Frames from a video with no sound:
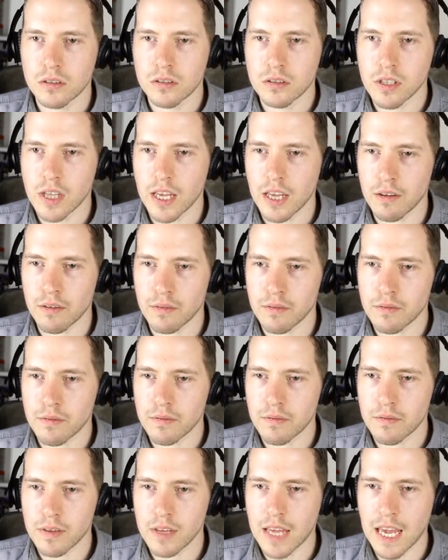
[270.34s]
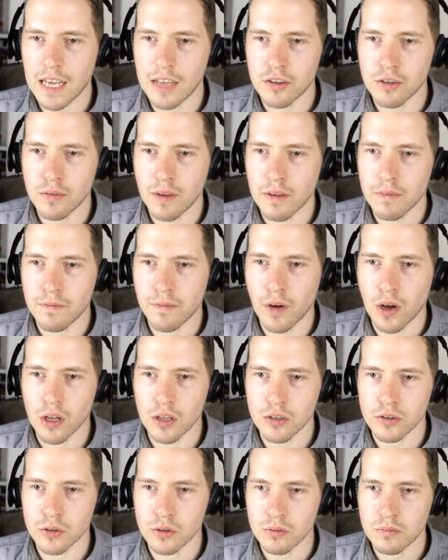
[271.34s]
Okay, you can't survive
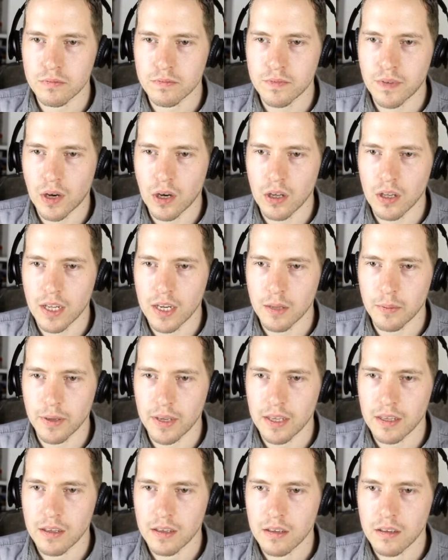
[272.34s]
falls, so don't fall anyway.